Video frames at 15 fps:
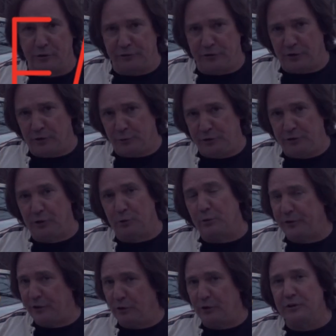are dealing
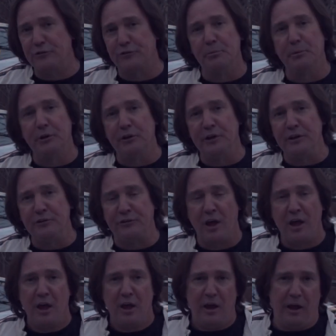with hearing disabilities,
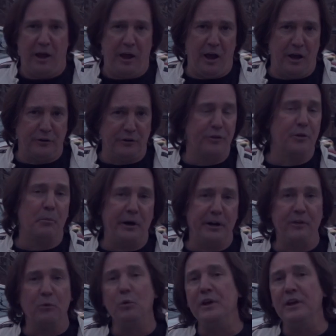and the money
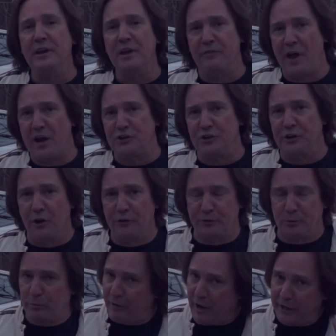that we give actually goes
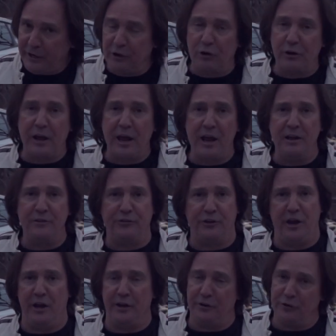to provide hearing aids
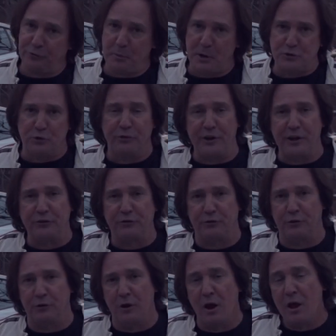and special things
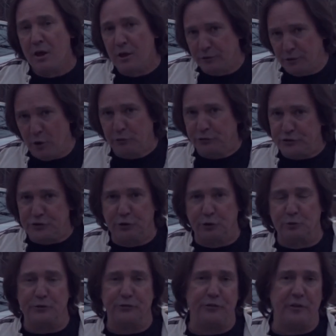for those
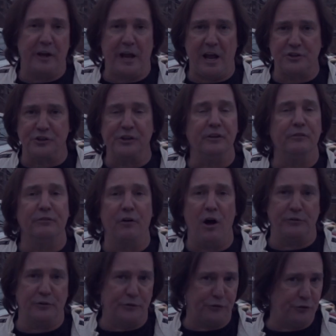children so they actually get
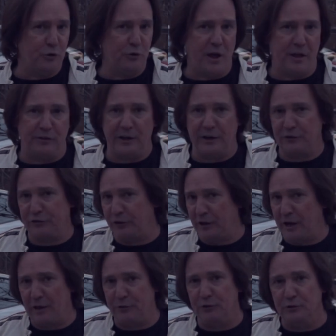involved in student athletics and
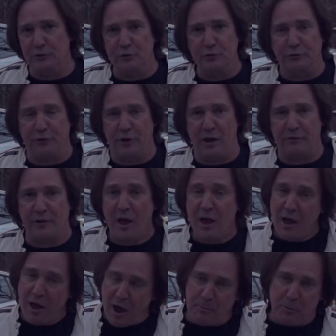get out there and do stuff.
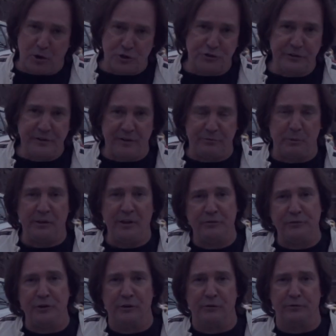I'm partially deaf in my
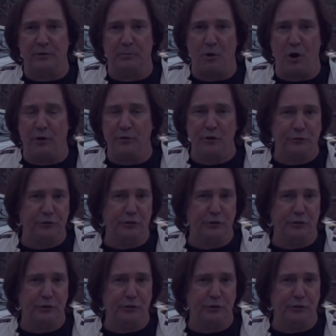left ear from all those